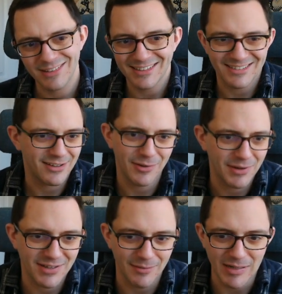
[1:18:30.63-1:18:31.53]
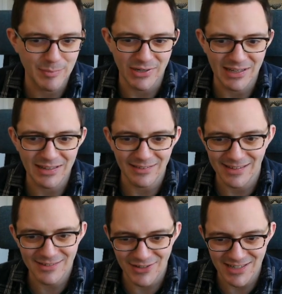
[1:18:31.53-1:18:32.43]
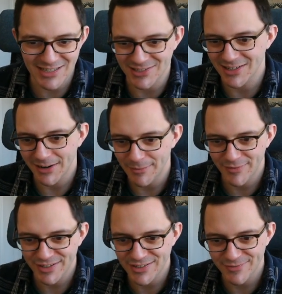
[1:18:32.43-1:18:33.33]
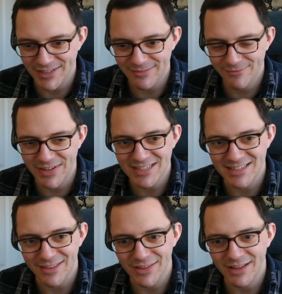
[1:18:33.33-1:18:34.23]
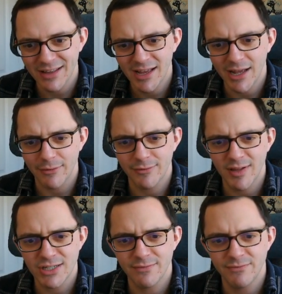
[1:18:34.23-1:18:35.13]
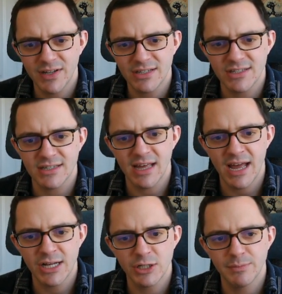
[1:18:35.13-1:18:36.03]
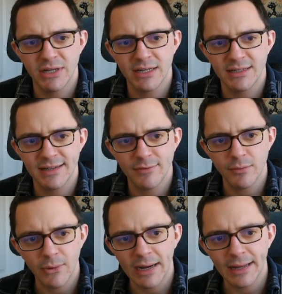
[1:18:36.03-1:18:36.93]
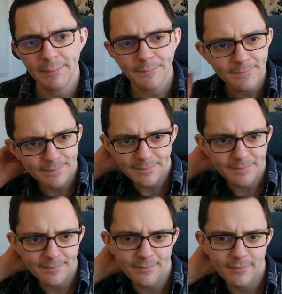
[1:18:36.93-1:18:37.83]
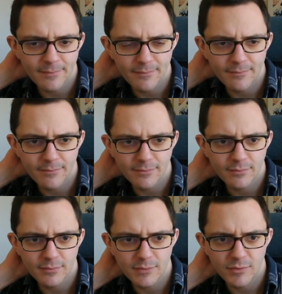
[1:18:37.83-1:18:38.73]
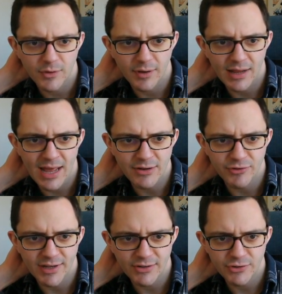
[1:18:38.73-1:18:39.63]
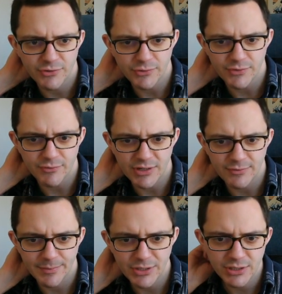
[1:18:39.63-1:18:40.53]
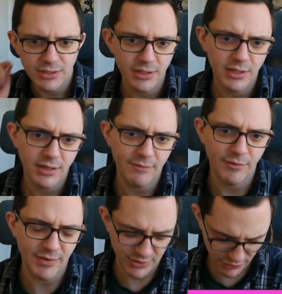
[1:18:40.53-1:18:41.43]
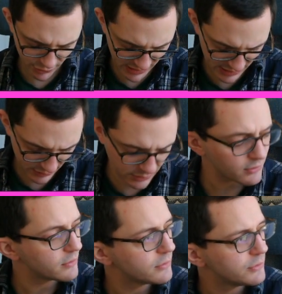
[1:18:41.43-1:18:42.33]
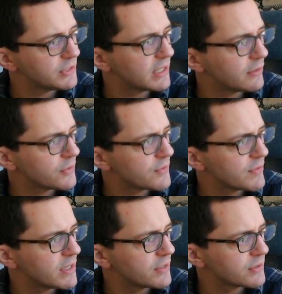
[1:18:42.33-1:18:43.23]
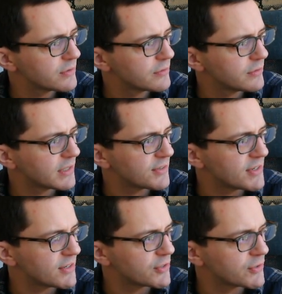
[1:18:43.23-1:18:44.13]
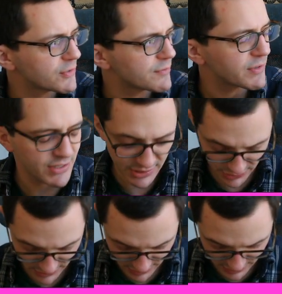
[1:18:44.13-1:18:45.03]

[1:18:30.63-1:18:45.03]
So I don't know where to put it. In these translations, live reflections fix nothing, and the reflection fixes an edge, but in a different way. So an edge, you get 2 sorts of transformation. If you fix a triangle, you get lots of things. I guess you get 2 sorts of rotation.